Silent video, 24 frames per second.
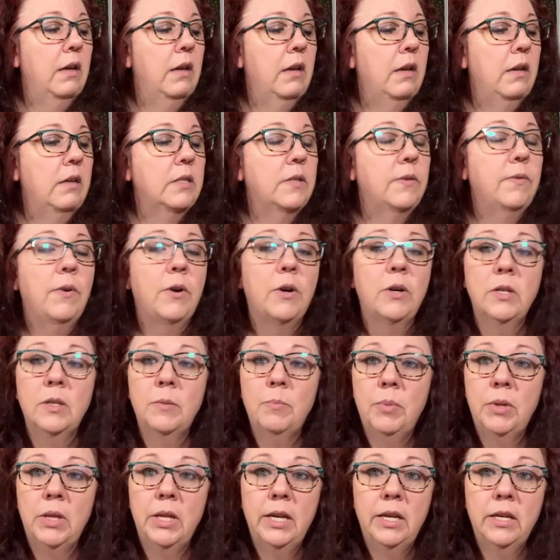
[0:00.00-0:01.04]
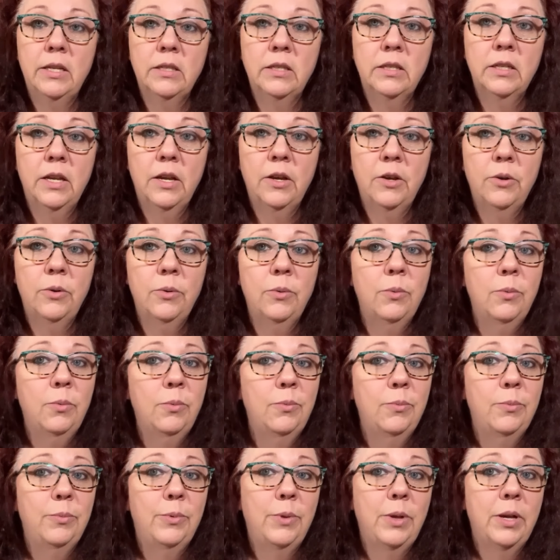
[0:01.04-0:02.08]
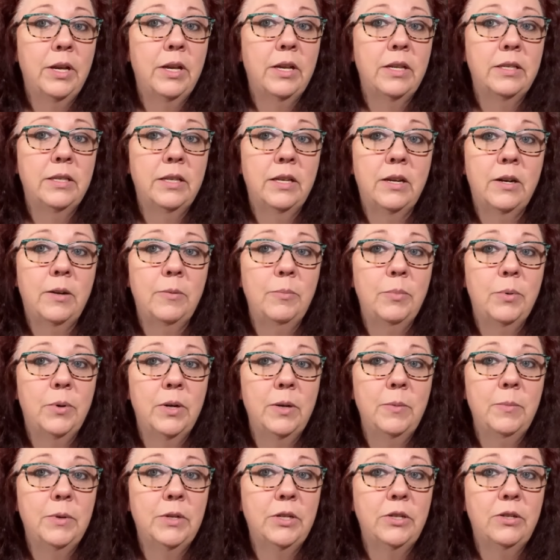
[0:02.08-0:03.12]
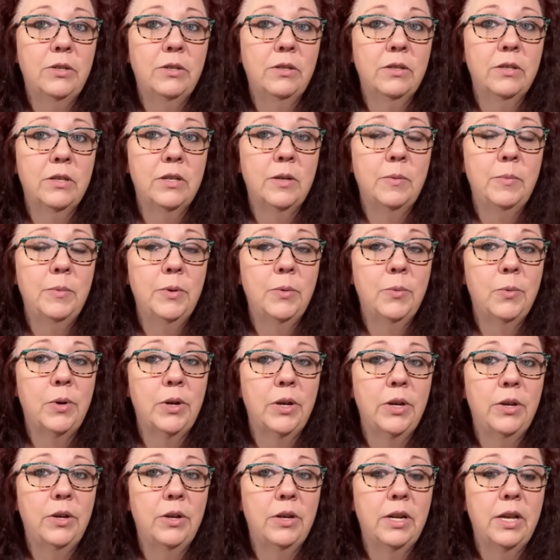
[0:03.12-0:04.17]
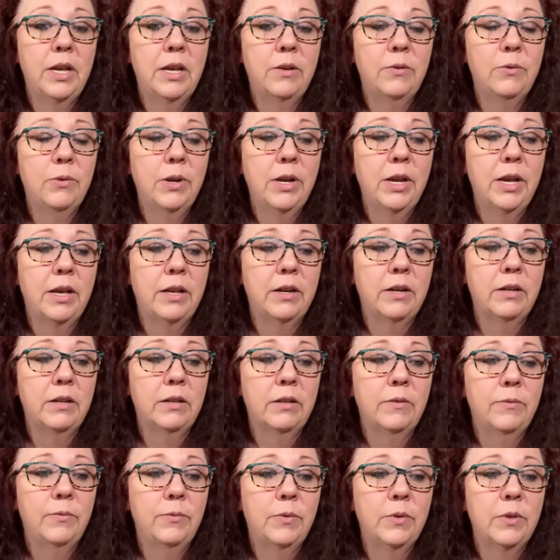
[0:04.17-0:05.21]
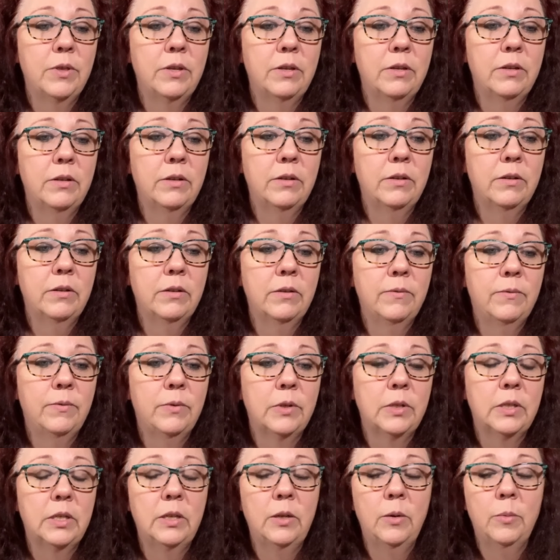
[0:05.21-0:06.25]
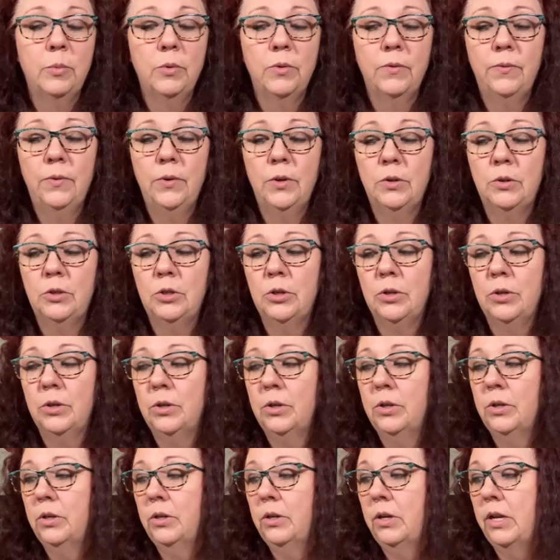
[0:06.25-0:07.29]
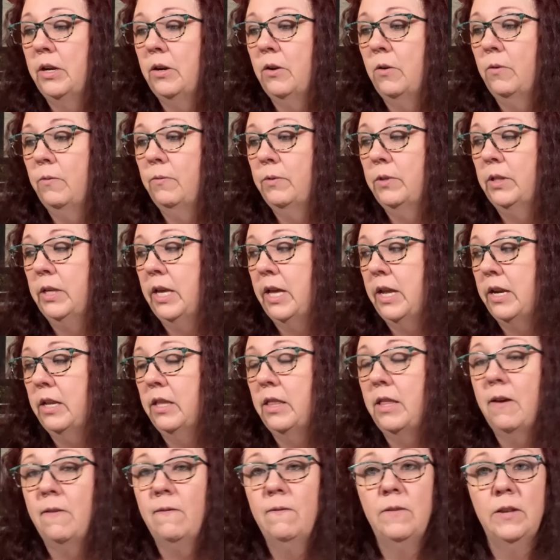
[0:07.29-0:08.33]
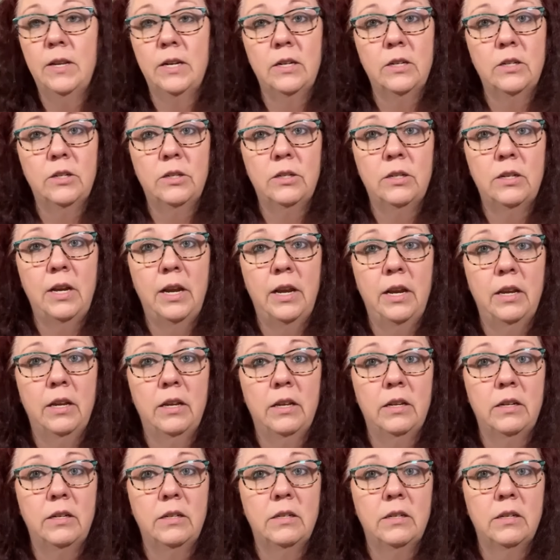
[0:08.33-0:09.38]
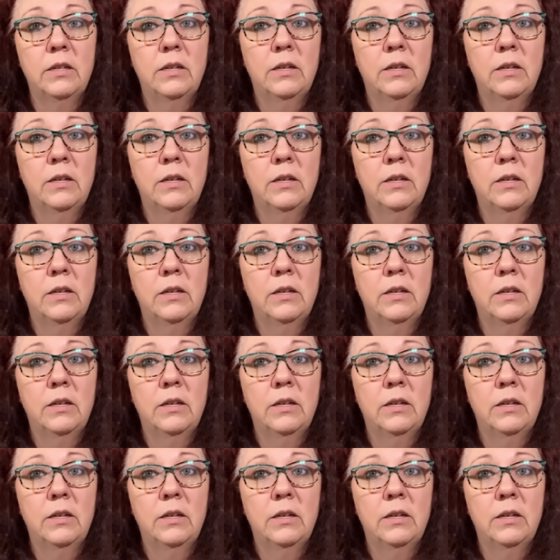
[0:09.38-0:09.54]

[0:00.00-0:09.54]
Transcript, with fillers: as far as plans go, like I said, I'm pretty much just going to be working on Henrietta for the foreseeable future and hopefully getting that finished and